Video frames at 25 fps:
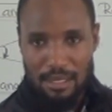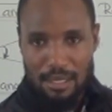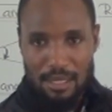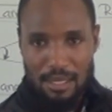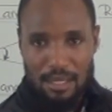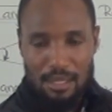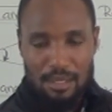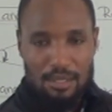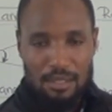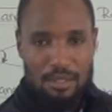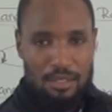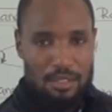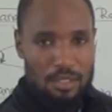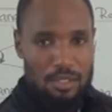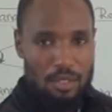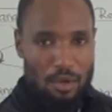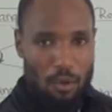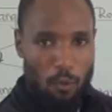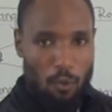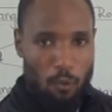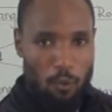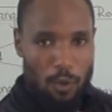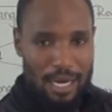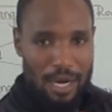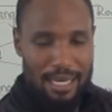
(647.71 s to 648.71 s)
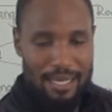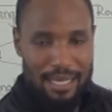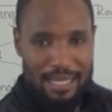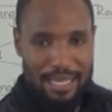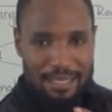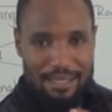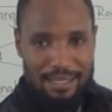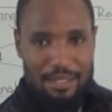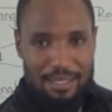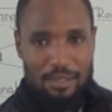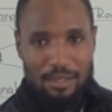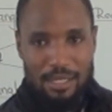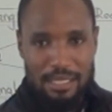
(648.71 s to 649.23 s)
So what does
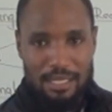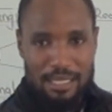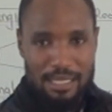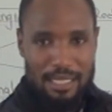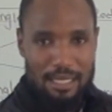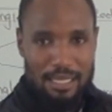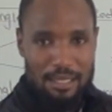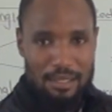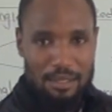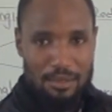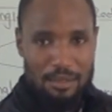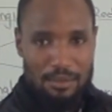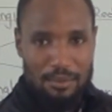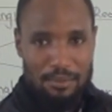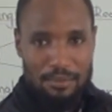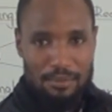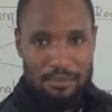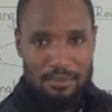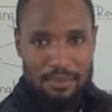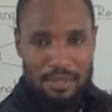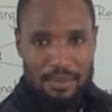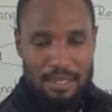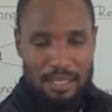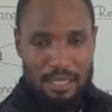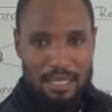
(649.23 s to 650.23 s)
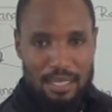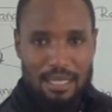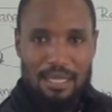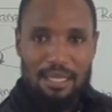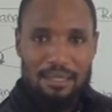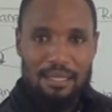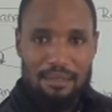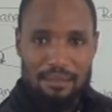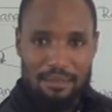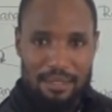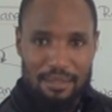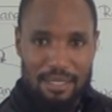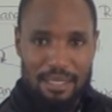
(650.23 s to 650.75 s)
this one tell you?
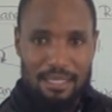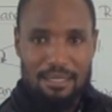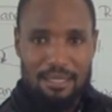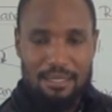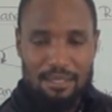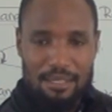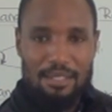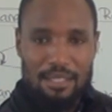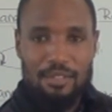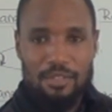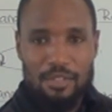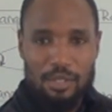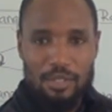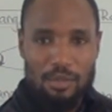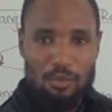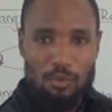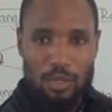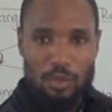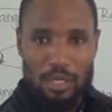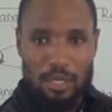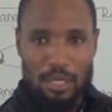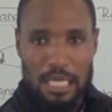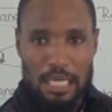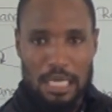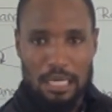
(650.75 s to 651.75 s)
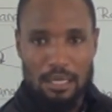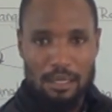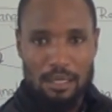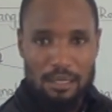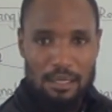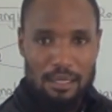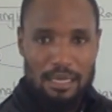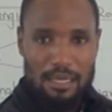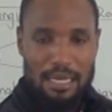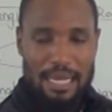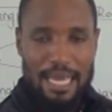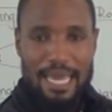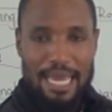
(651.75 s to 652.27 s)
This season will go
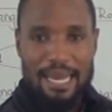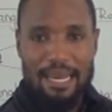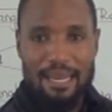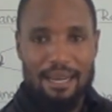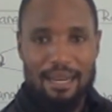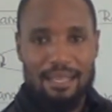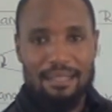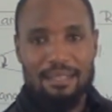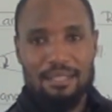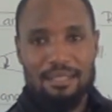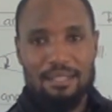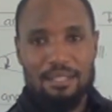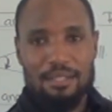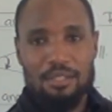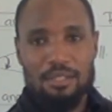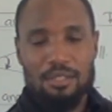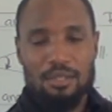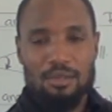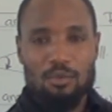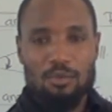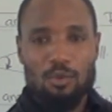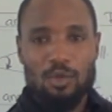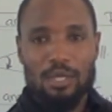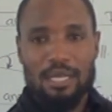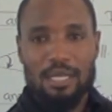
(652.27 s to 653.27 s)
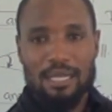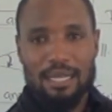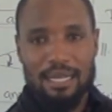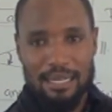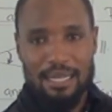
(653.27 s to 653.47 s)
and another season will come.